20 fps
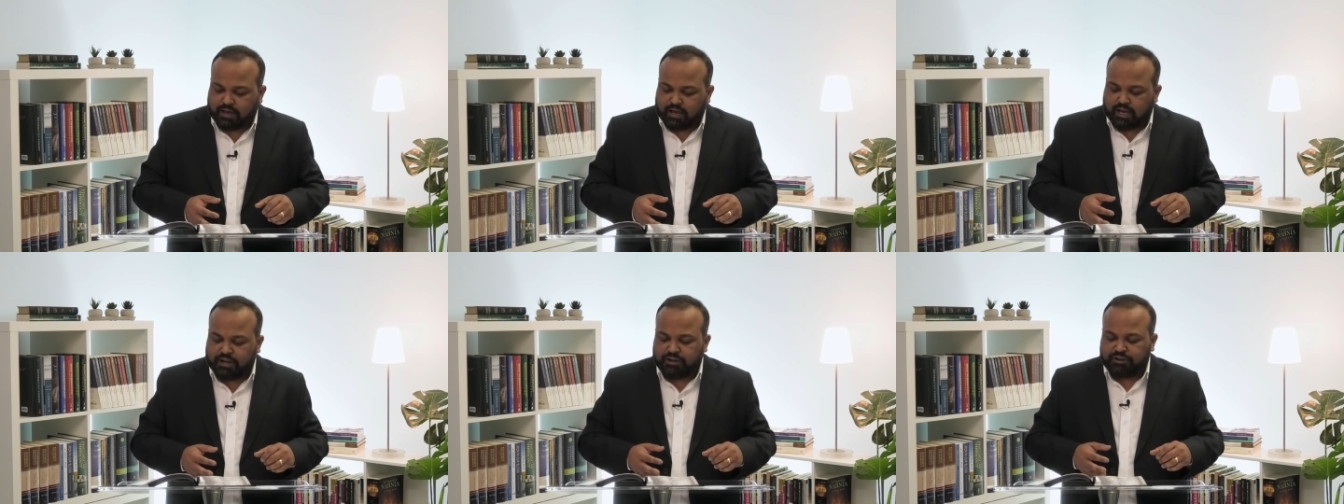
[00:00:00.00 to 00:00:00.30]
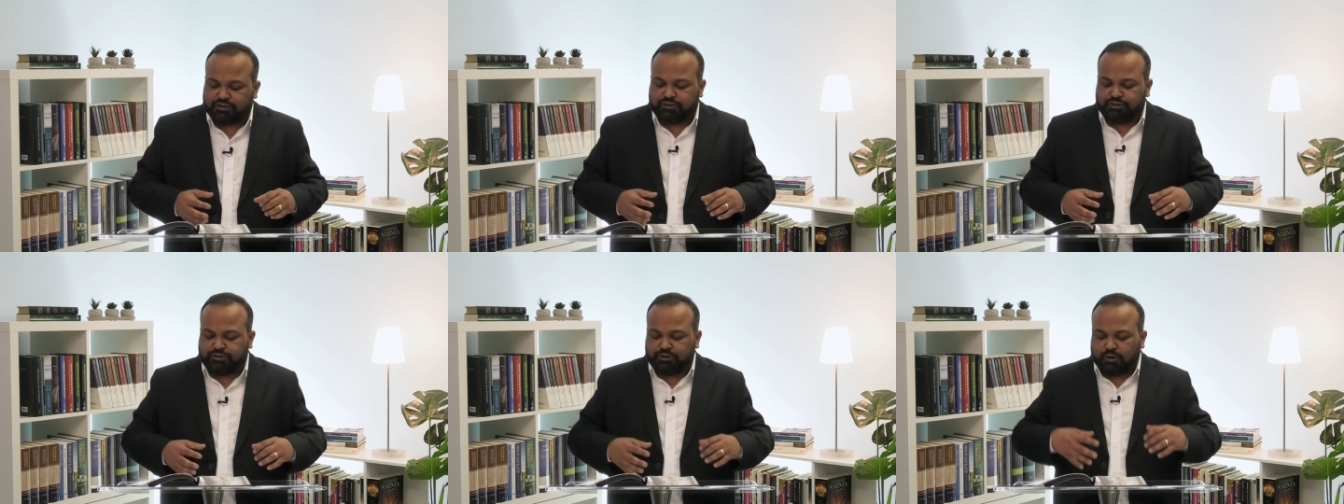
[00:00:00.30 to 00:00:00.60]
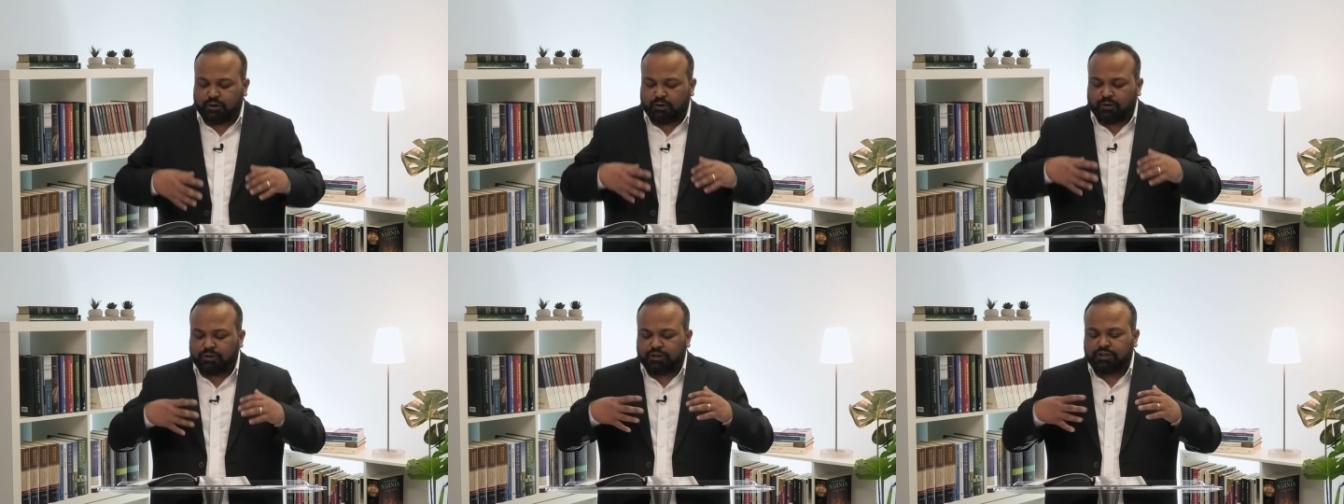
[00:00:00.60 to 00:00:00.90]
And
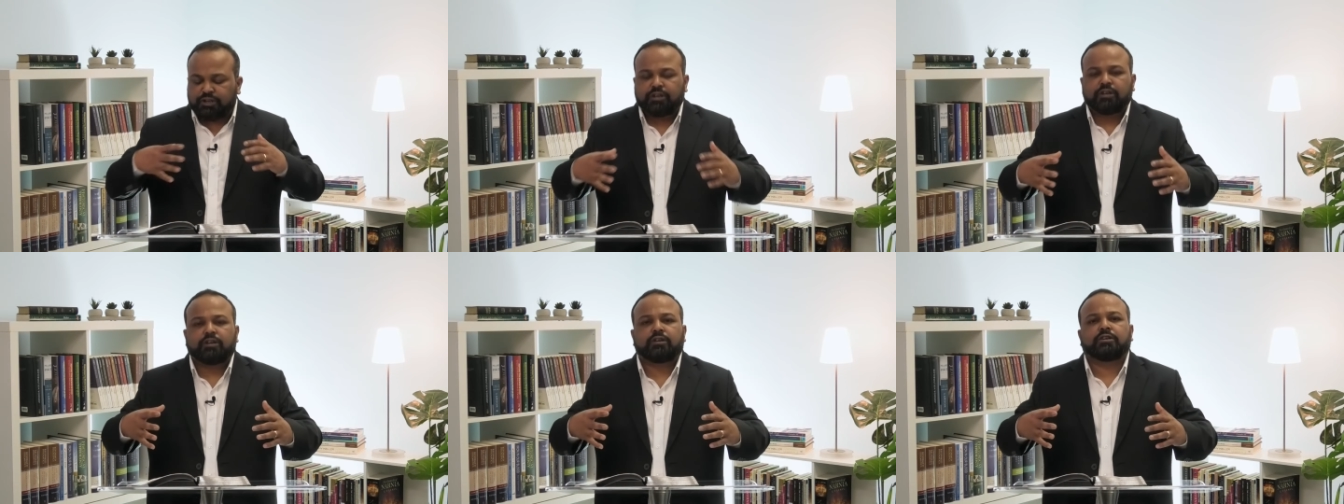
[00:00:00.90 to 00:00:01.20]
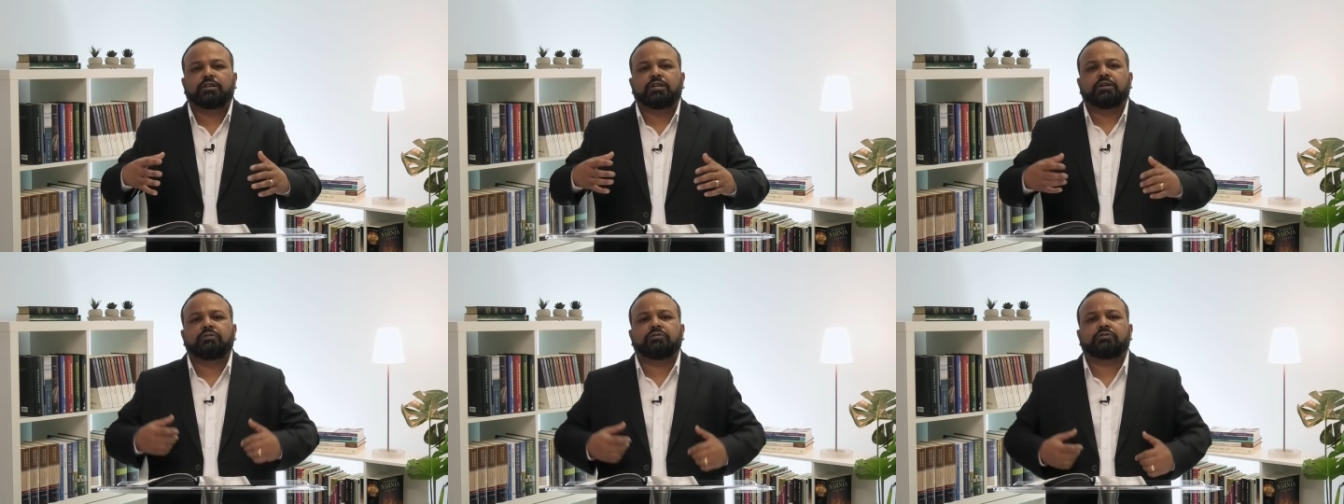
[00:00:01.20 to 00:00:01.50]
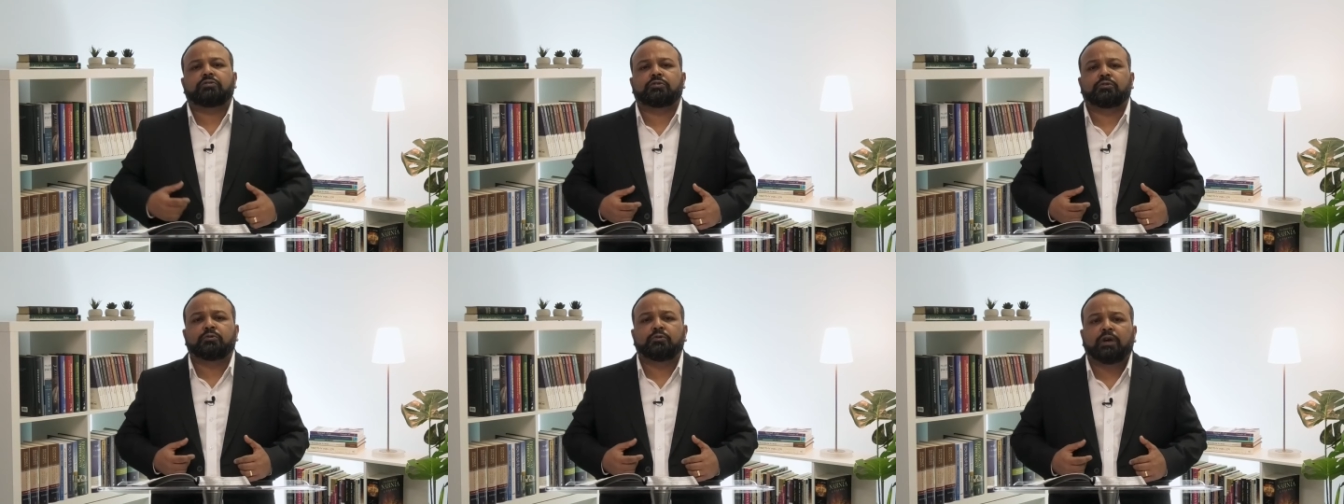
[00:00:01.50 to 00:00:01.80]
John here
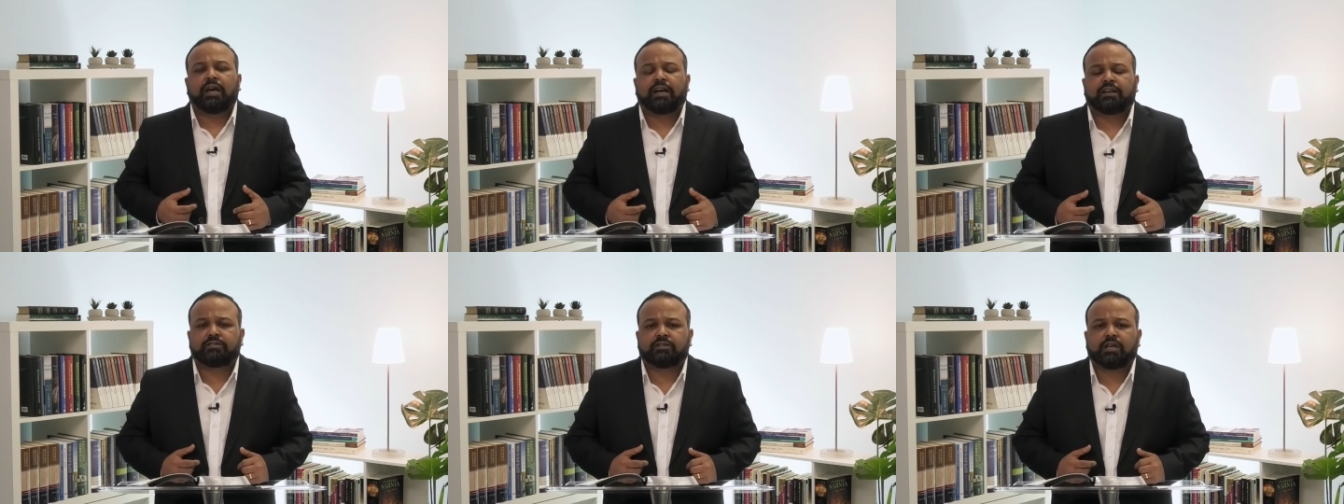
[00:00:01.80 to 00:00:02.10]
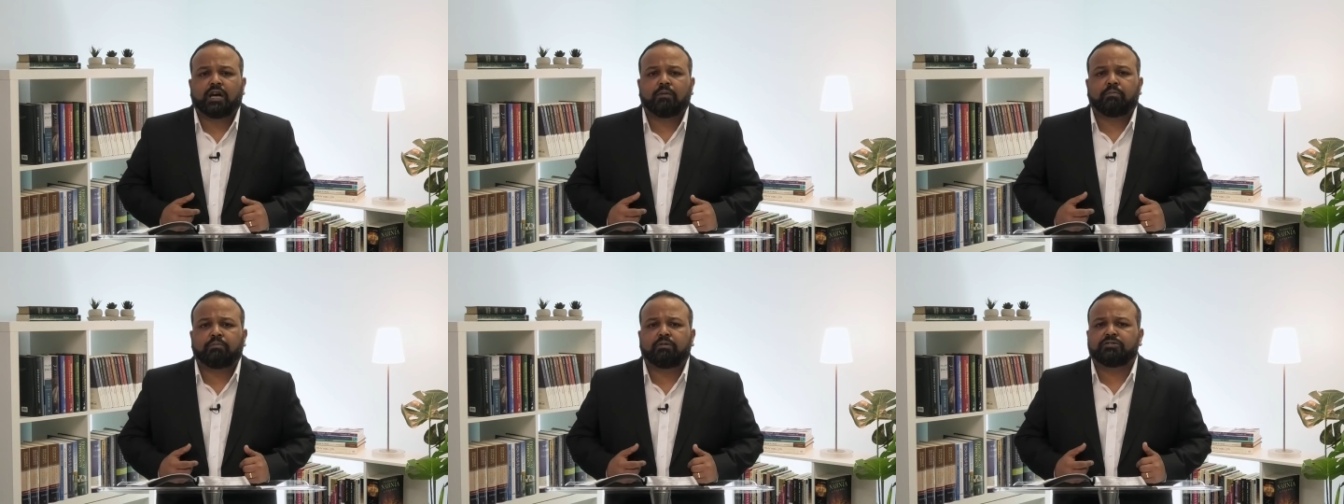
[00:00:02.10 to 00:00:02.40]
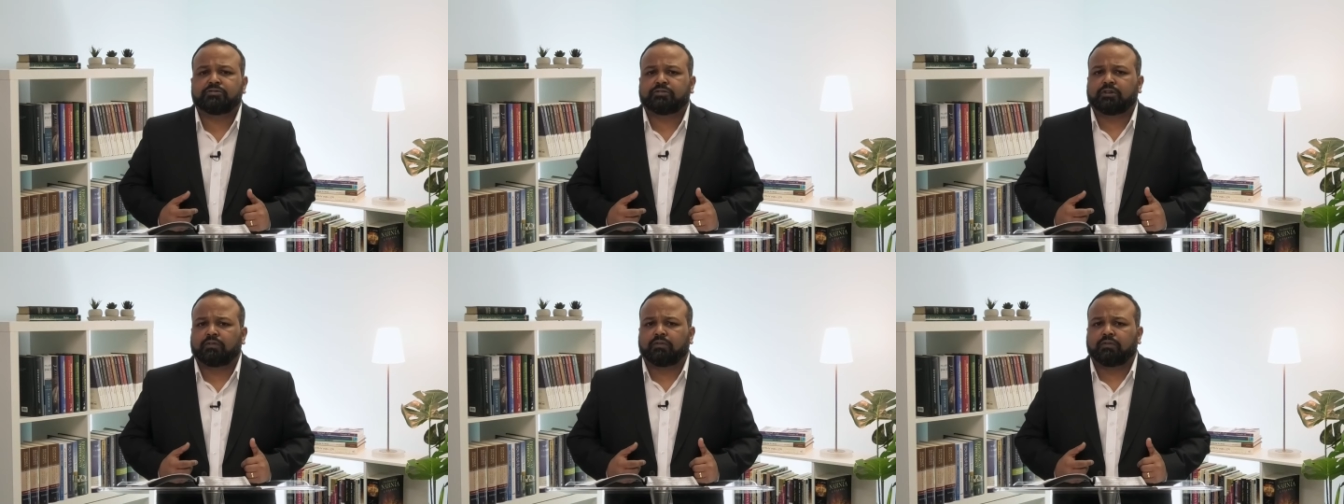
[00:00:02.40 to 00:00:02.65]
gives two examples